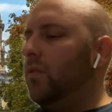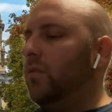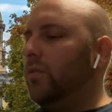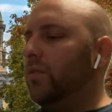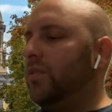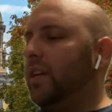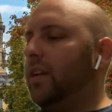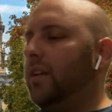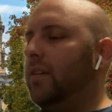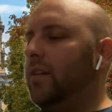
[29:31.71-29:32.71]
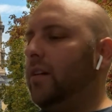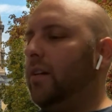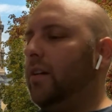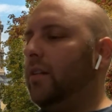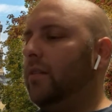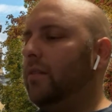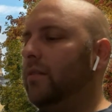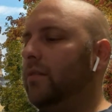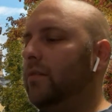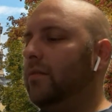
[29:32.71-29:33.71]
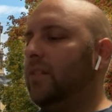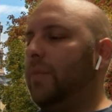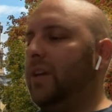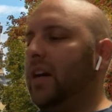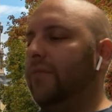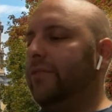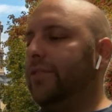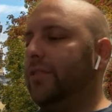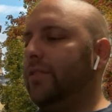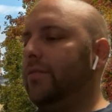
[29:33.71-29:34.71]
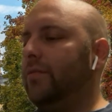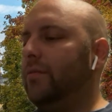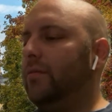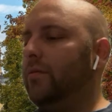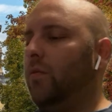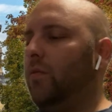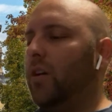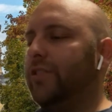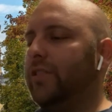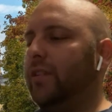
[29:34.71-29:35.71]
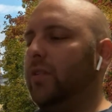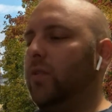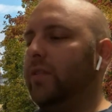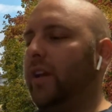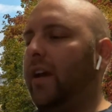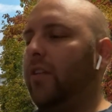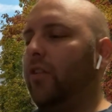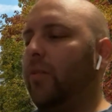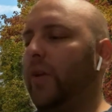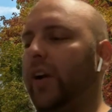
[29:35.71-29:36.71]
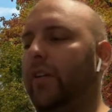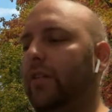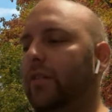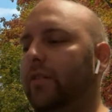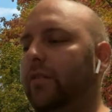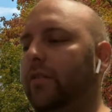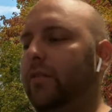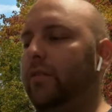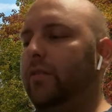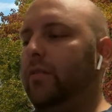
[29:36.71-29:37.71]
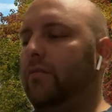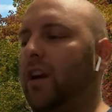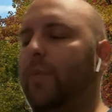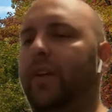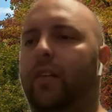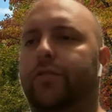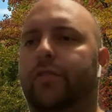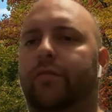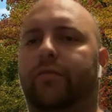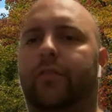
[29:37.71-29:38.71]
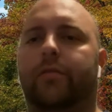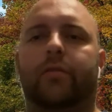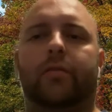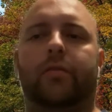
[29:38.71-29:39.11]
We'll stick in same conferences. Washington going to Ann Arbor. Robbie, I'll let you go first.